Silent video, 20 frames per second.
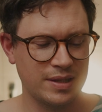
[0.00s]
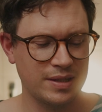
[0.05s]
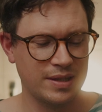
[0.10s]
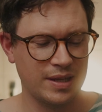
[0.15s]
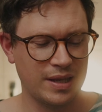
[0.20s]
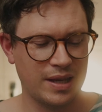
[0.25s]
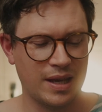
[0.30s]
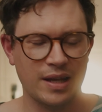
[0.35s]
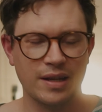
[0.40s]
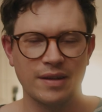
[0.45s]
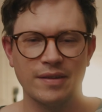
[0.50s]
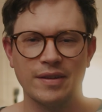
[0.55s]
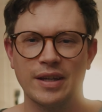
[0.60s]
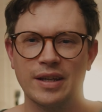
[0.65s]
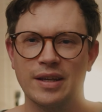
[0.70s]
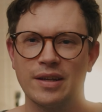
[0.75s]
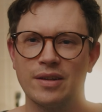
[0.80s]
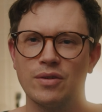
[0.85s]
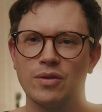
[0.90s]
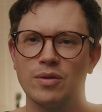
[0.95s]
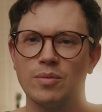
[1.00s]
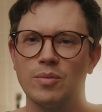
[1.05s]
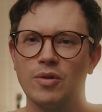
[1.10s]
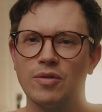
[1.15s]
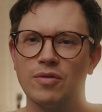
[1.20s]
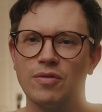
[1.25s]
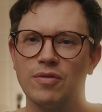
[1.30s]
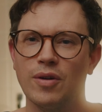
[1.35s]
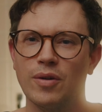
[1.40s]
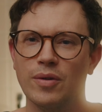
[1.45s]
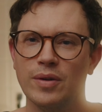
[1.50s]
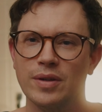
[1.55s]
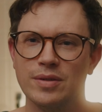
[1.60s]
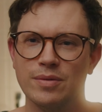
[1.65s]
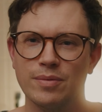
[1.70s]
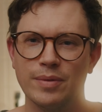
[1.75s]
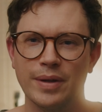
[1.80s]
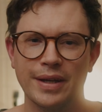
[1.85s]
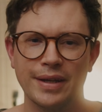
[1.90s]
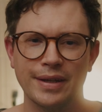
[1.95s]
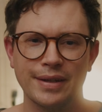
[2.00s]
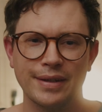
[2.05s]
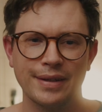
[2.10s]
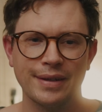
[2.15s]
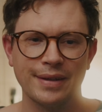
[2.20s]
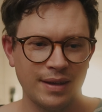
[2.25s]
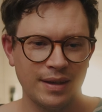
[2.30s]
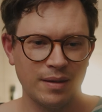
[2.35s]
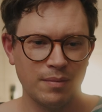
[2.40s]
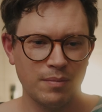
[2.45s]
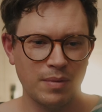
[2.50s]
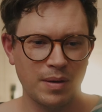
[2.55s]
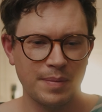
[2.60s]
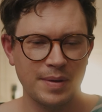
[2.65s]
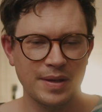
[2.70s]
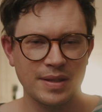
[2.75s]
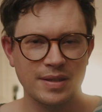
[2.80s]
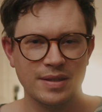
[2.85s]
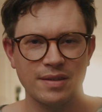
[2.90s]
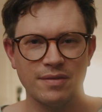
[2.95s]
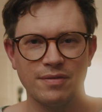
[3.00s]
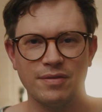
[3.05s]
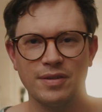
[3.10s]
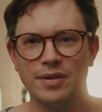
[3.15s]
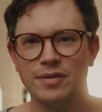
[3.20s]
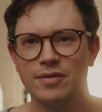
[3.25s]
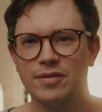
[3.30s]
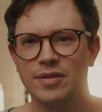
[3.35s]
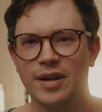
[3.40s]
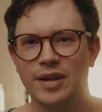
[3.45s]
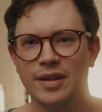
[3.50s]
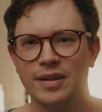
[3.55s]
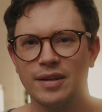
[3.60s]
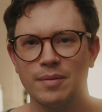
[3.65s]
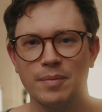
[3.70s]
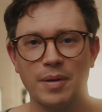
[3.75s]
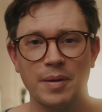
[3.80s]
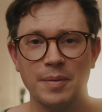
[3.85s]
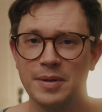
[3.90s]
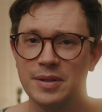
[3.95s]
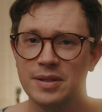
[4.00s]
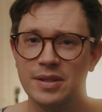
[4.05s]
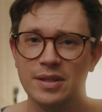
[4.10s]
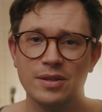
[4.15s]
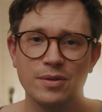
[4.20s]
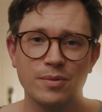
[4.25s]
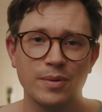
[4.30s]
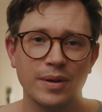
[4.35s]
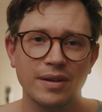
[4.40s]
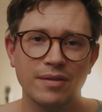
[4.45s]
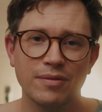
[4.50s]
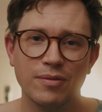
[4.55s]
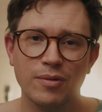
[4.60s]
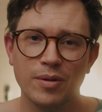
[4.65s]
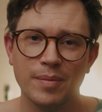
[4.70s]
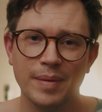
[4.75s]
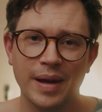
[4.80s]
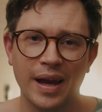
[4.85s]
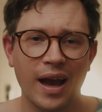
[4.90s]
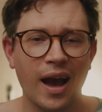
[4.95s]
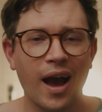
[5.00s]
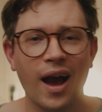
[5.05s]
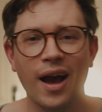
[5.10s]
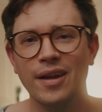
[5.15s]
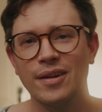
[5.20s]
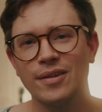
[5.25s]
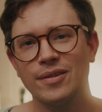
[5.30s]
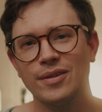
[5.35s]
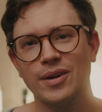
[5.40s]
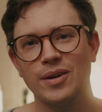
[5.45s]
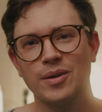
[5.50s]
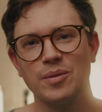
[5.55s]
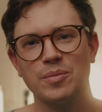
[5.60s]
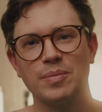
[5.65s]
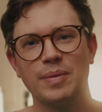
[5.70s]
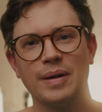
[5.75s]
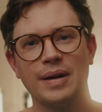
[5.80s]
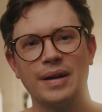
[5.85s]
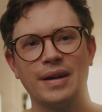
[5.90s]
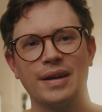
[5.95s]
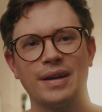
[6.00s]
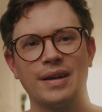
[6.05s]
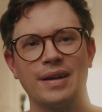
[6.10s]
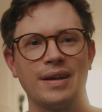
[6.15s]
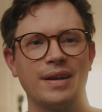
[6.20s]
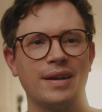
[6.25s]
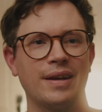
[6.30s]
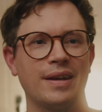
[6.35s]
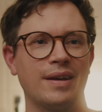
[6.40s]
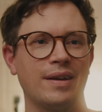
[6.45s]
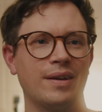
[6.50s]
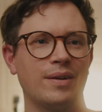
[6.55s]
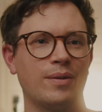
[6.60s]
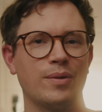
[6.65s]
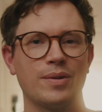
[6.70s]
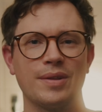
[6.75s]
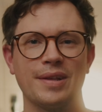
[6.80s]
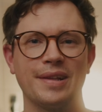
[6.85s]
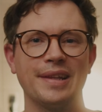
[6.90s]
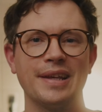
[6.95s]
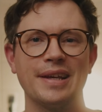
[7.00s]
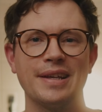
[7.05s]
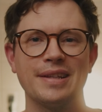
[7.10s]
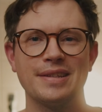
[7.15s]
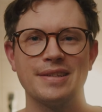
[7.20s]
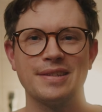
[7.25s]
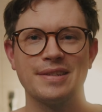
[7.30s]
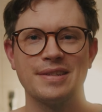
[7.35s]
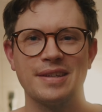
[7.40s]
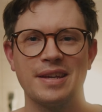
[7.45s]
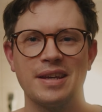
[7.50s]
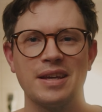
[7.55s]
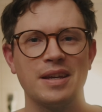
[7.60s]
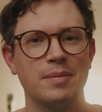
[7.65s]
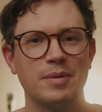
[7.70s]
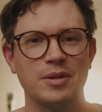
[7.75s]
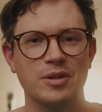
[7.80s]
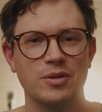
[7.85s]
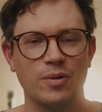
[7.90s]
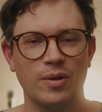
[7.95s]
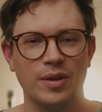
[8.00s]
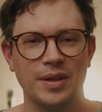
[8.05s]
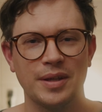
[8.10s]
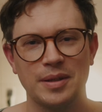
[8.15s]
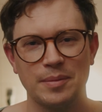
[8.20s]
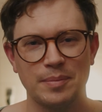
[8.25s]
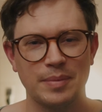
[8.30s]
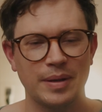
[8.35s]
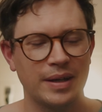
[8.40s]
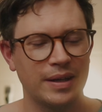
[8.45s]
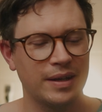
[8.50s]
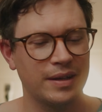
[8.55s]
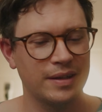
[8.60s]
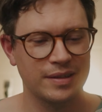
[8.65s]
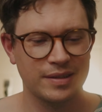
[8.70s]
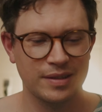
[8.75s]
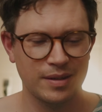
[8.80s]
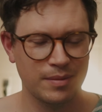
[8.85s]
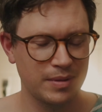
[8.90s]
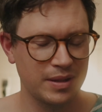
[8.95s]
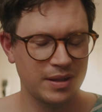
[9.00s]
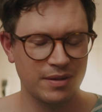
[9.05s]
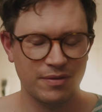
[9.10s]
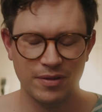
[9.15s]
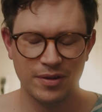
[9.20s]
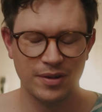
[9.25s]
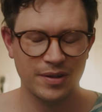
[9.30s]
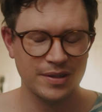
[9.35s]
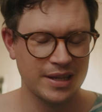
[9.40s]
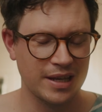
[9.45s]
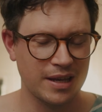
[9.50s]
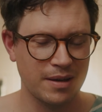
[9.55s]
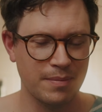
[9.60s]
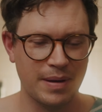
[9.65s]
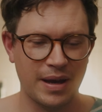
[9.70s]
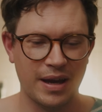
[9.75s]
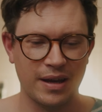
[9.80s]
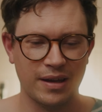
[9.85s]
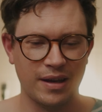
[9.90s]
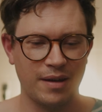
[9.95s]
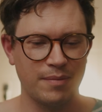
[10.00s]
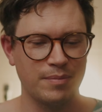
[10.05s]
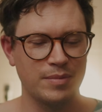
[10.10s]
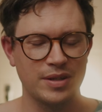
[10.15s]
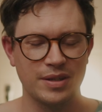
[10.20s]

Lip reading: It's like kind of like a normal focus ring. Maybe it's the viewfinder. Maybe it's the square format. I don't know, or the lens image quality, but some of the photos I get back,